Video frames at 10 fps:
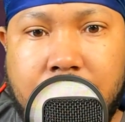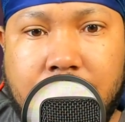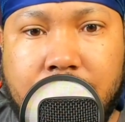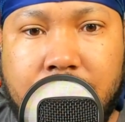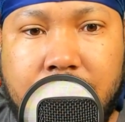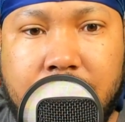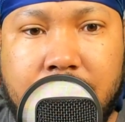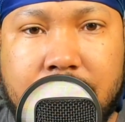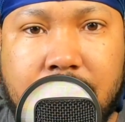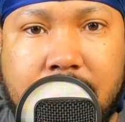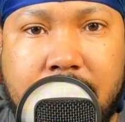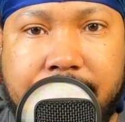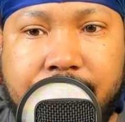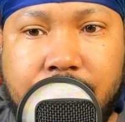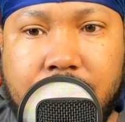but yeah, it's a lot
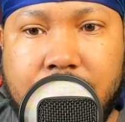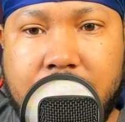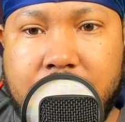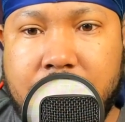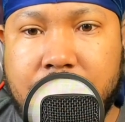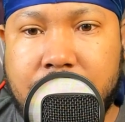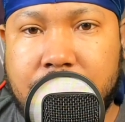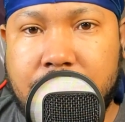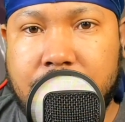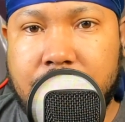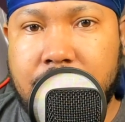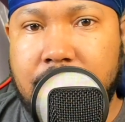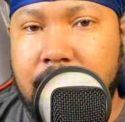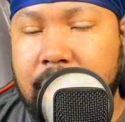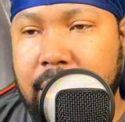fuller right now.
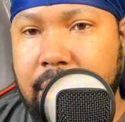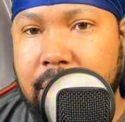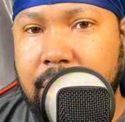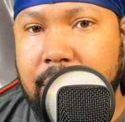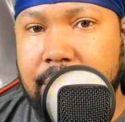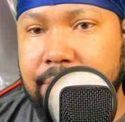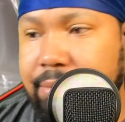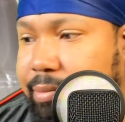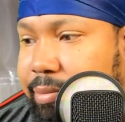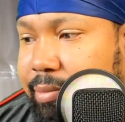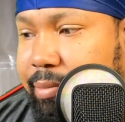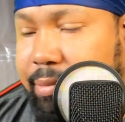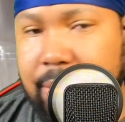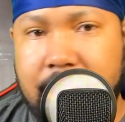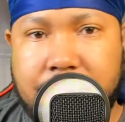Um,
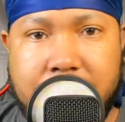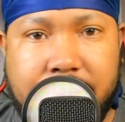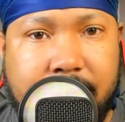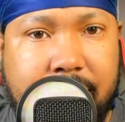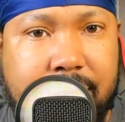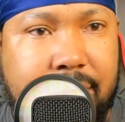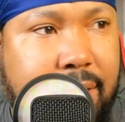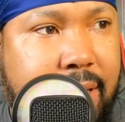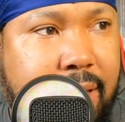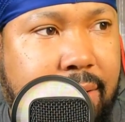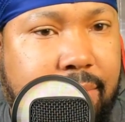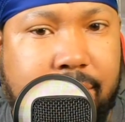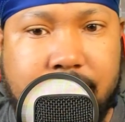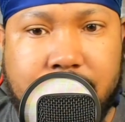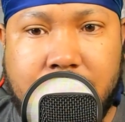like everything just shut down.
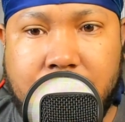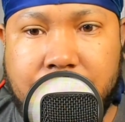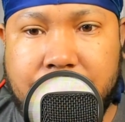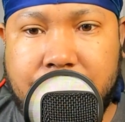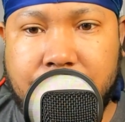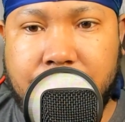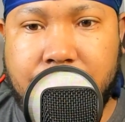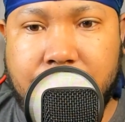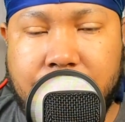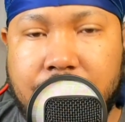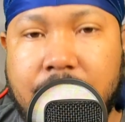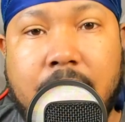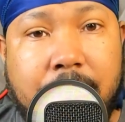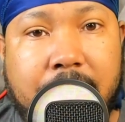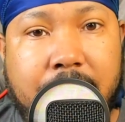So I hope we're still recording.
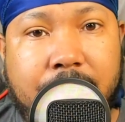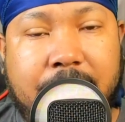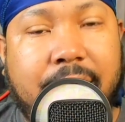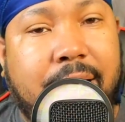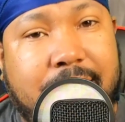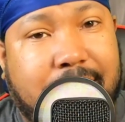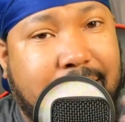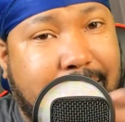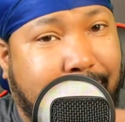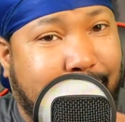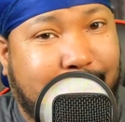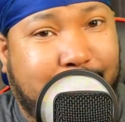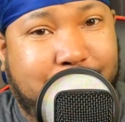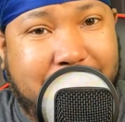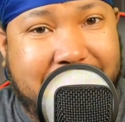But anyway, it's a lot fuller
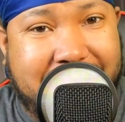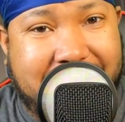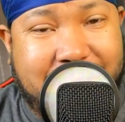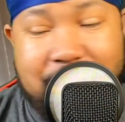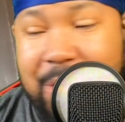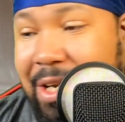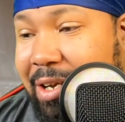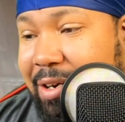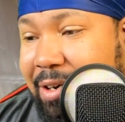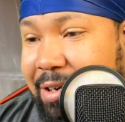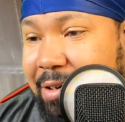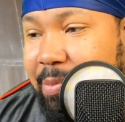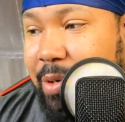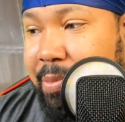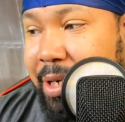right now.
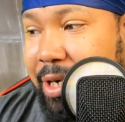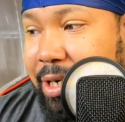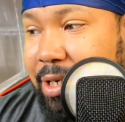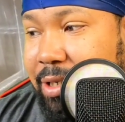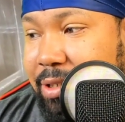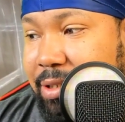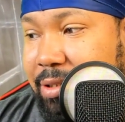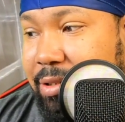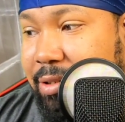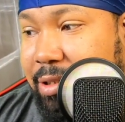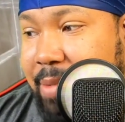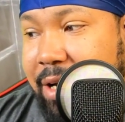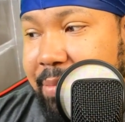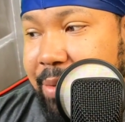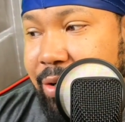Because somebody hit
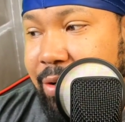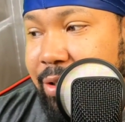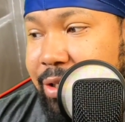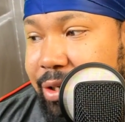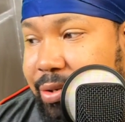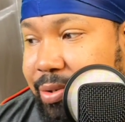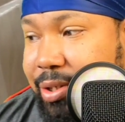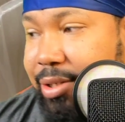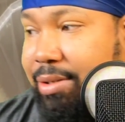me on to using